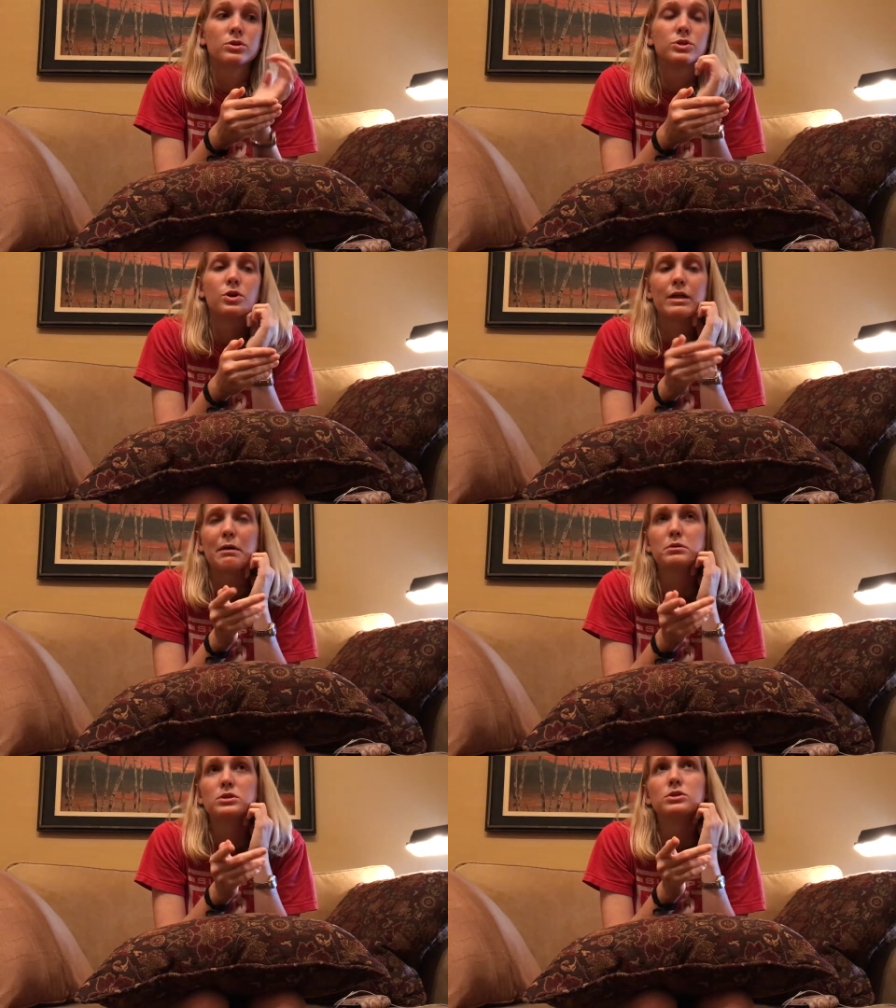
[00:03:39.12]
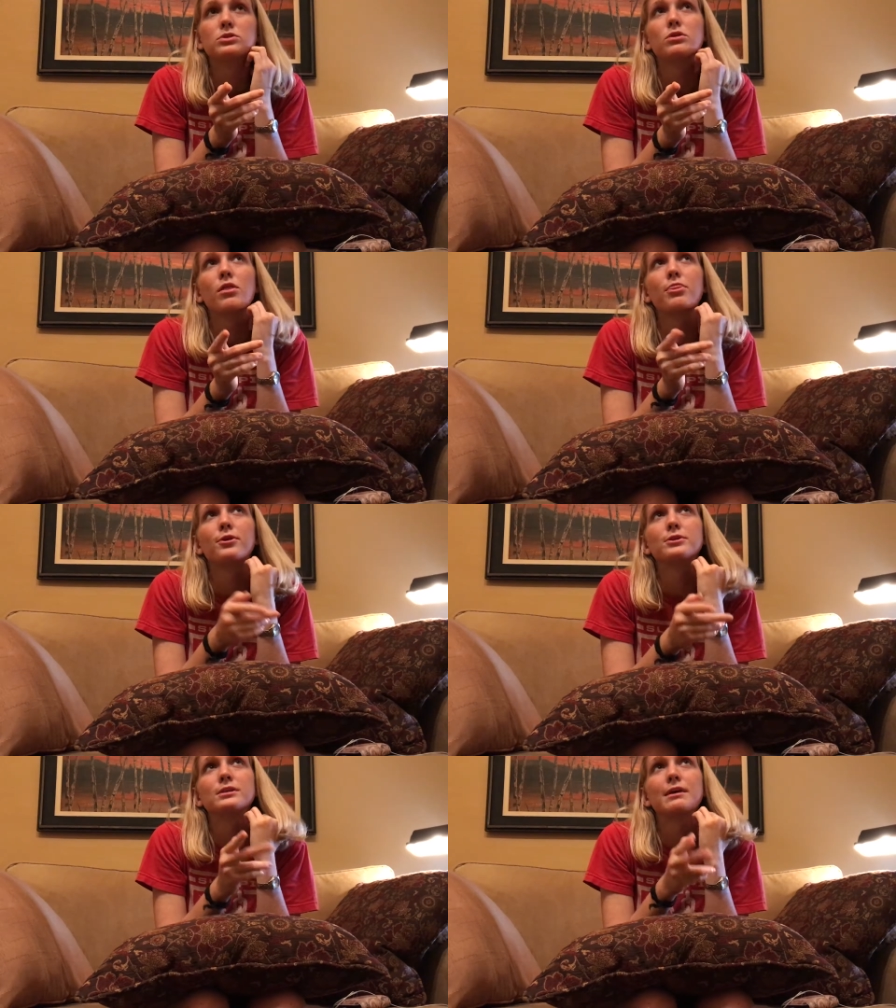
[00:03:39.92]
So that was
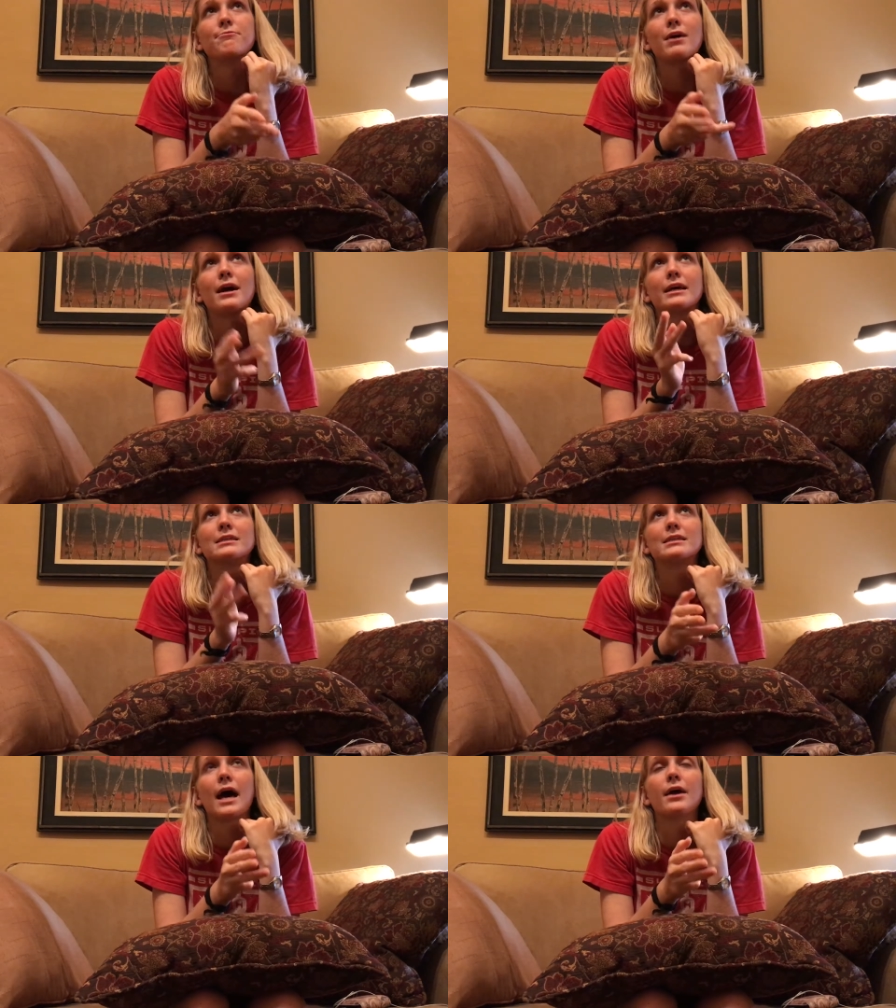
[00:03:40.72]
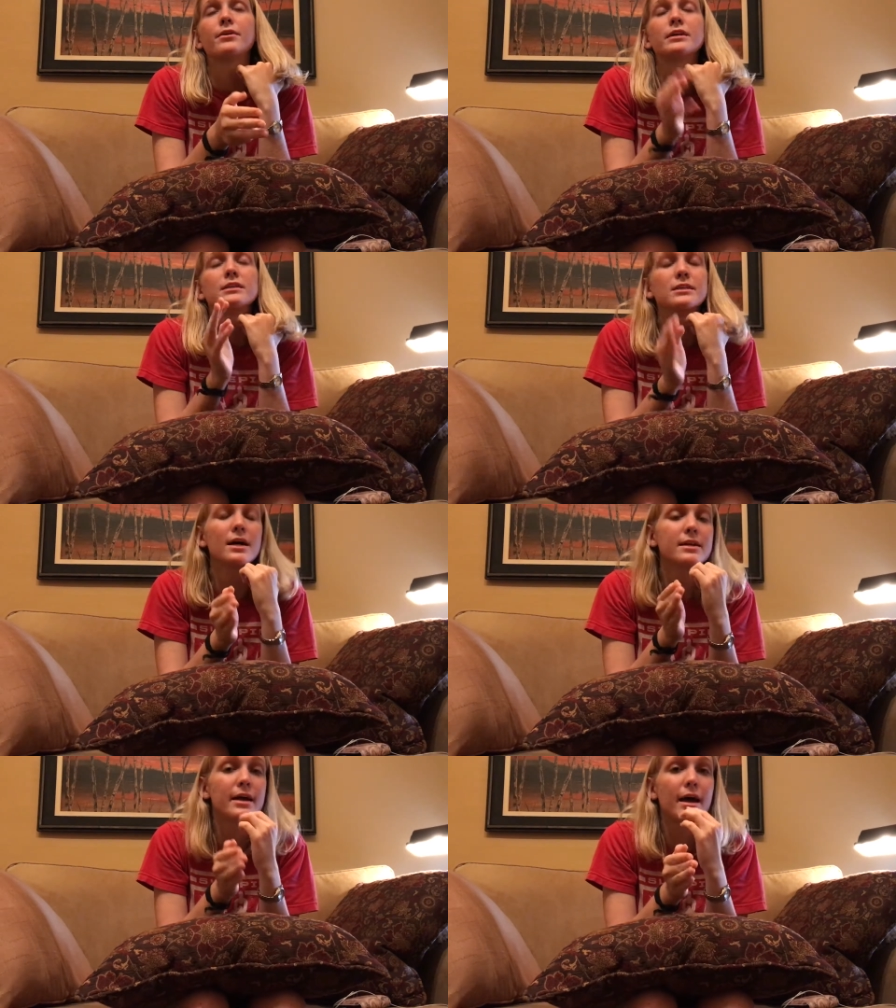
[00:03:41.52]
Thursday, Friday, Saturday,
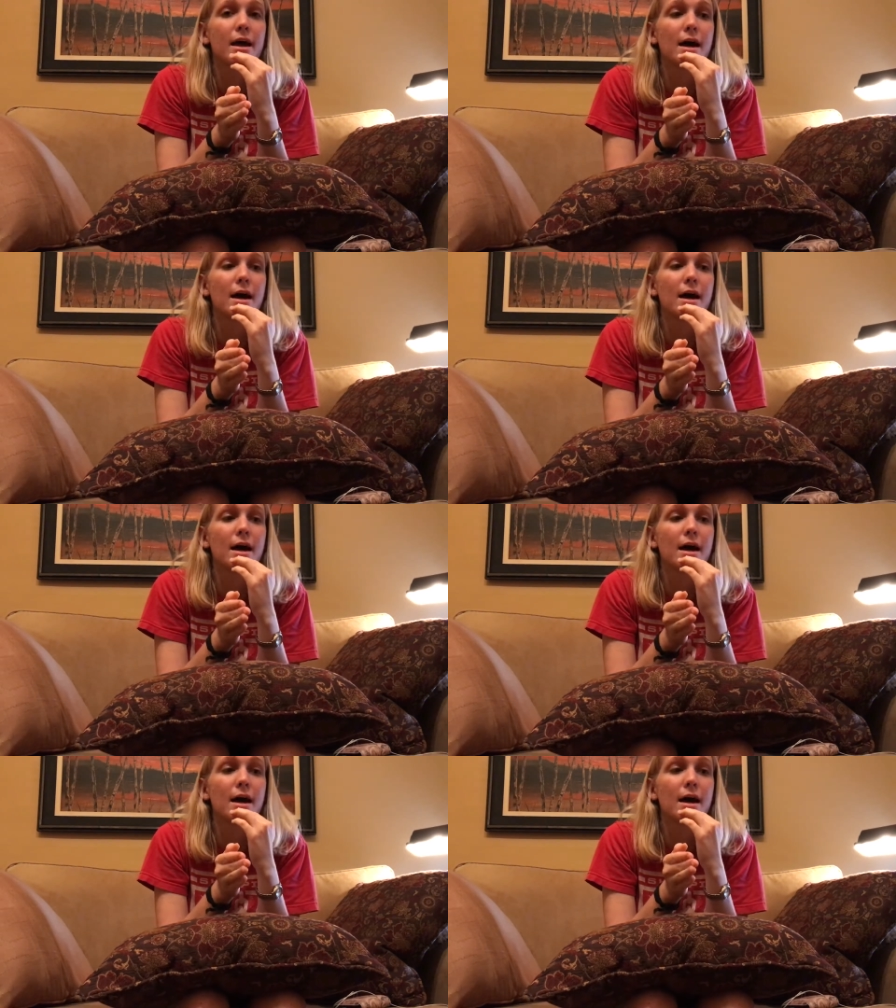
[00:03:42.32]
Sunday.